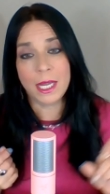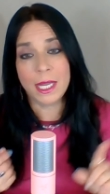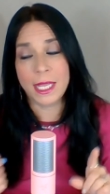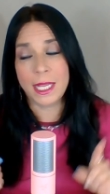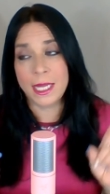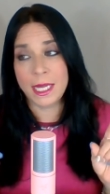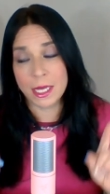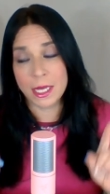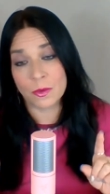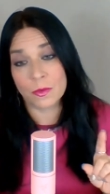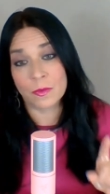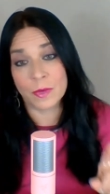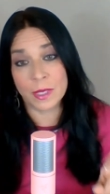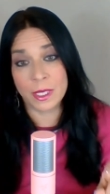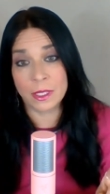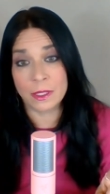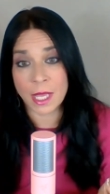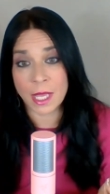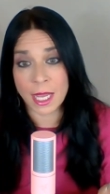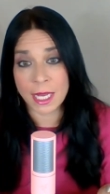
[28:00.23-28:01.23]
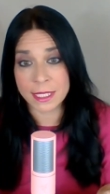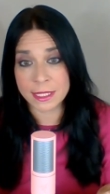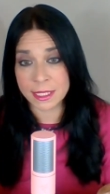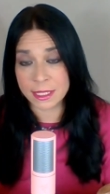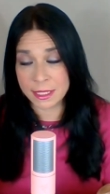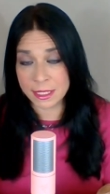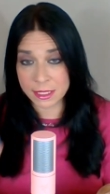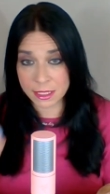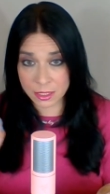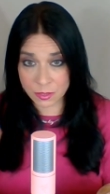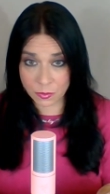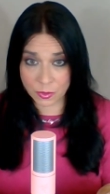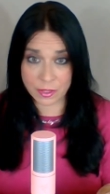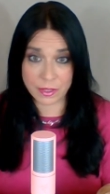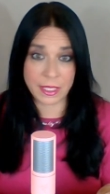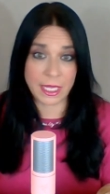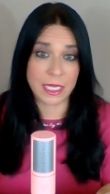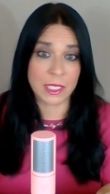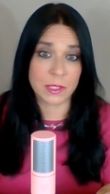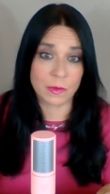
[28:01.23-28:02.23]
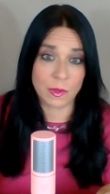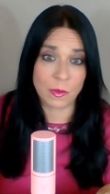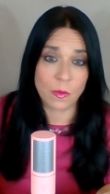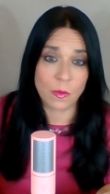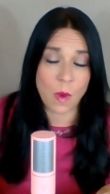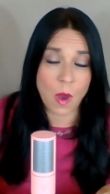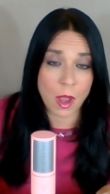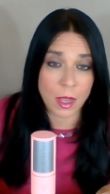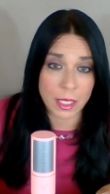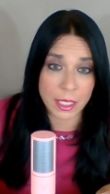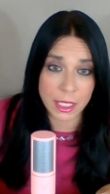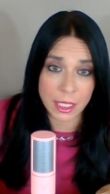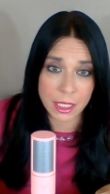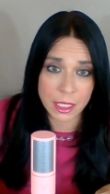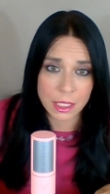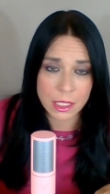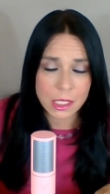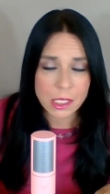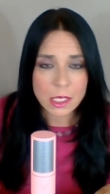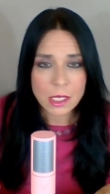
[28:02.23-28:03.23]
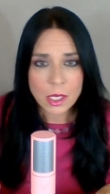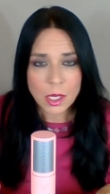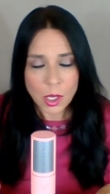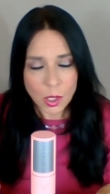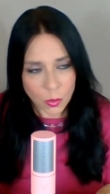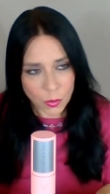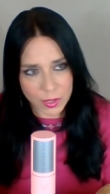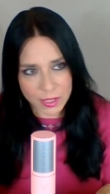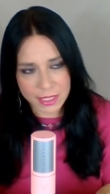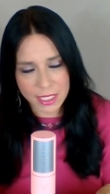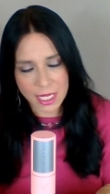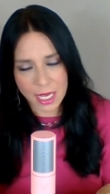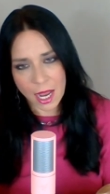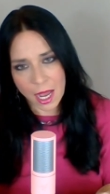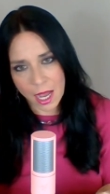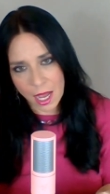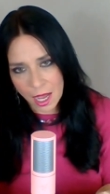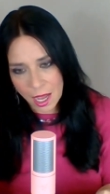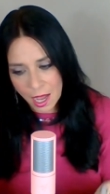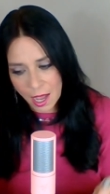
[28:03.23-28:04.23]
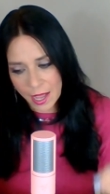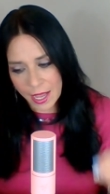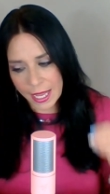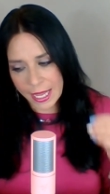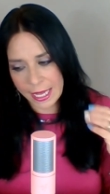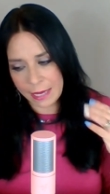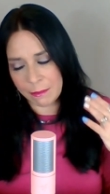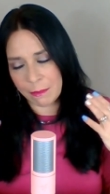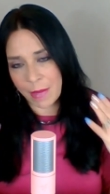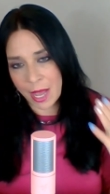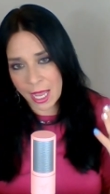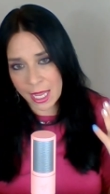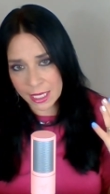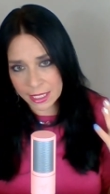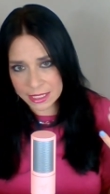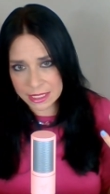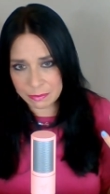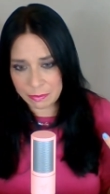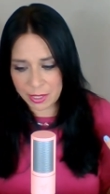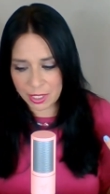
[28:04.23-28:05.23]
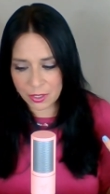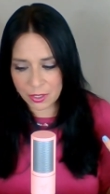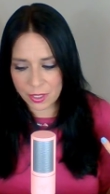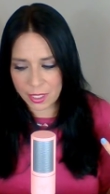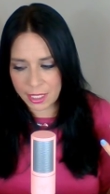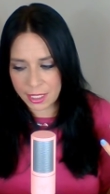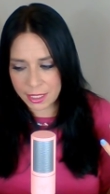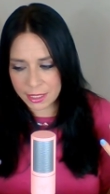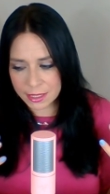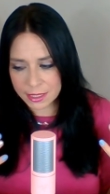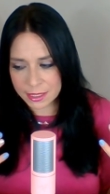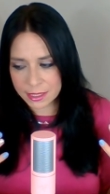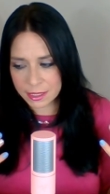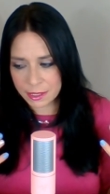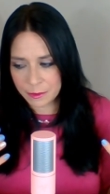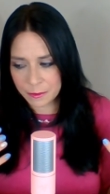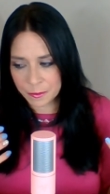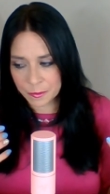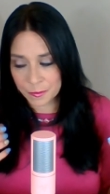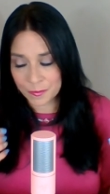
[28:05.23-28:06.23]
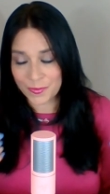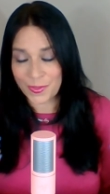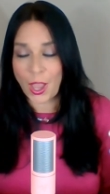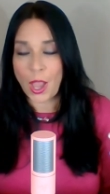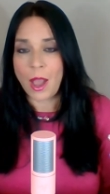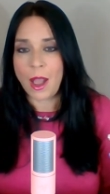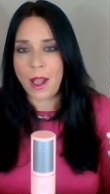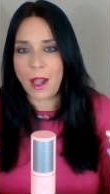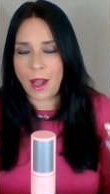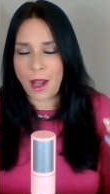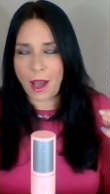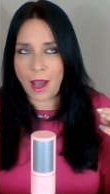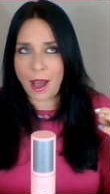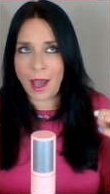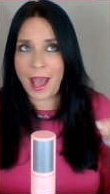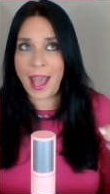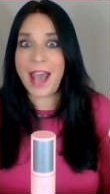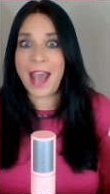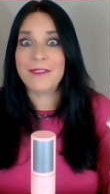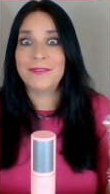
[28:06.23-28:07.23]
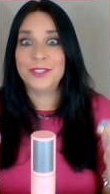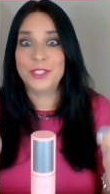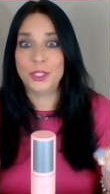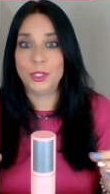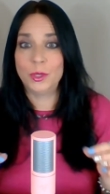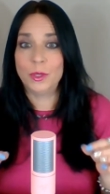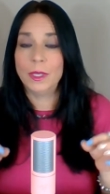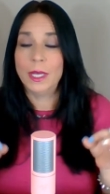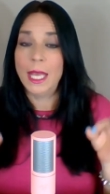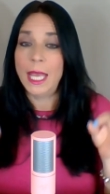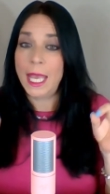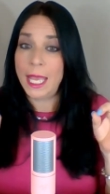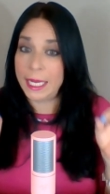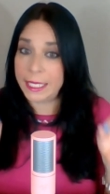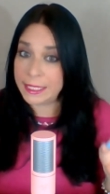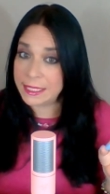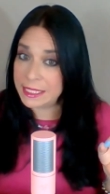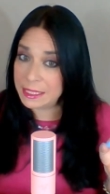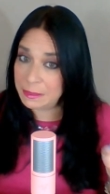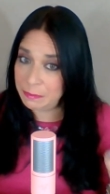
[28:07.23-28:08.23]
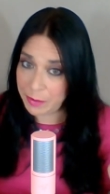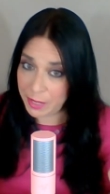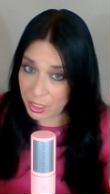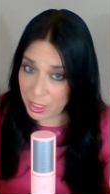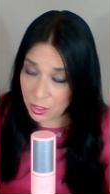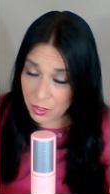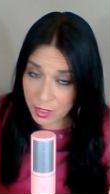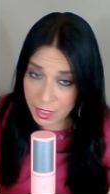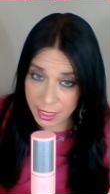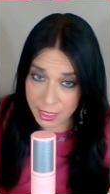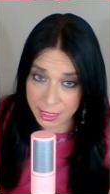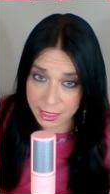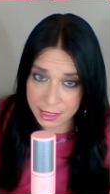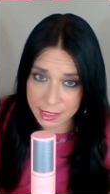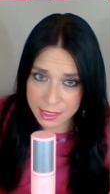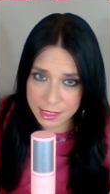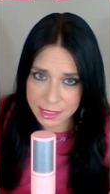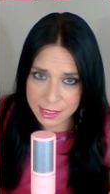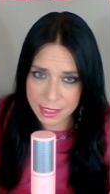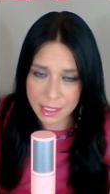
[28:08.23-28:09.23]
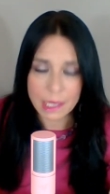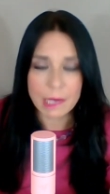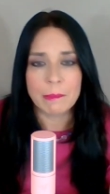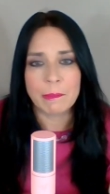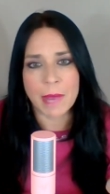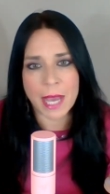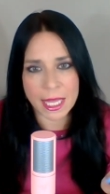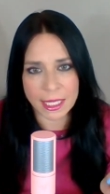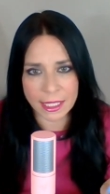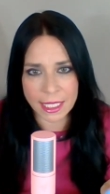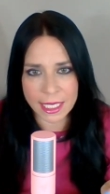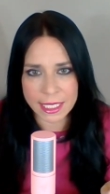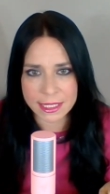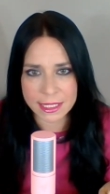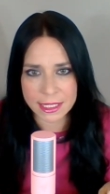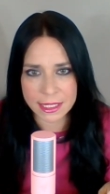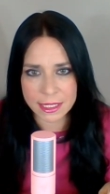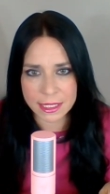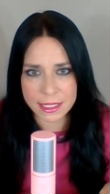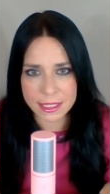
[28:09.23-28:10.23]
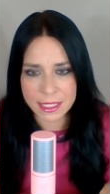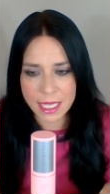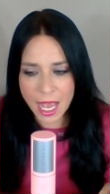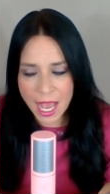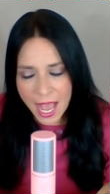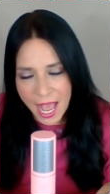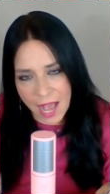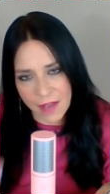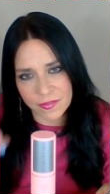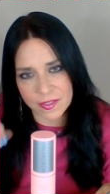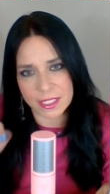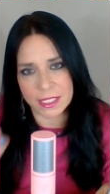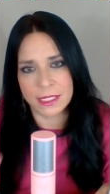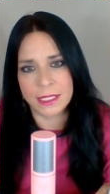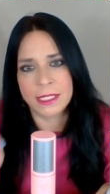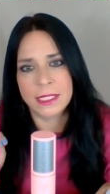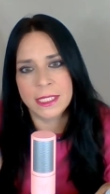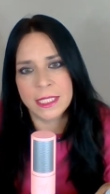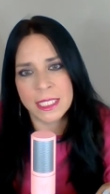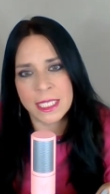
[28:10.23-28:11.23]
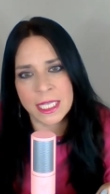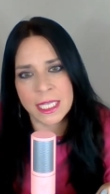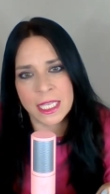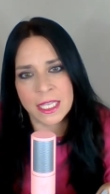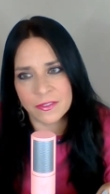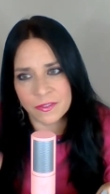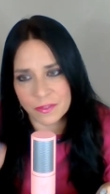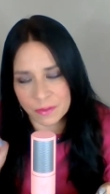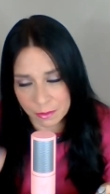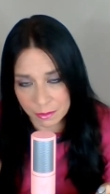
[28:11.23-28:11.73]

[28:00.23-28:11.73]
he didn't realize, and this is where things went wonky, was that in my experience, I have to experience my lessons. I have to live